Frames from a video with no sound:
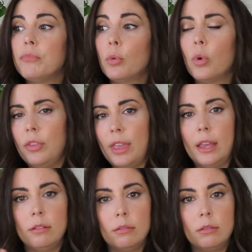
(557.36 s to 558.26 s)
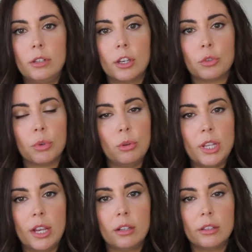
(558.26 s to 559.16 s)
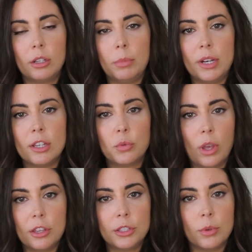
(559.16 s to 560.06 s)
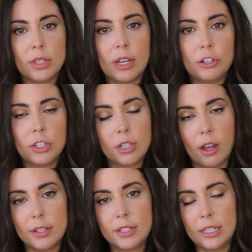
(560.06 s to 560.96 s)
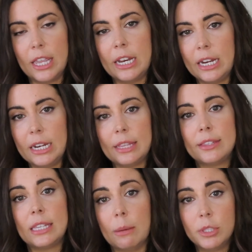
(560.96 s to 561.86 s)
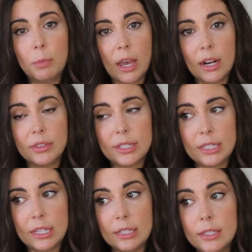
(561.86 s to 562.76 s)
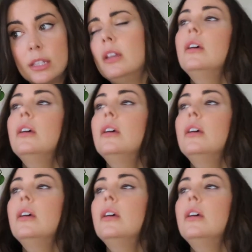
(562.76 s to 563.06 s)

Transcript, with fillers: one that does rotate a little bit as well, so it's not just constantly hitting at the same spot on the seeds.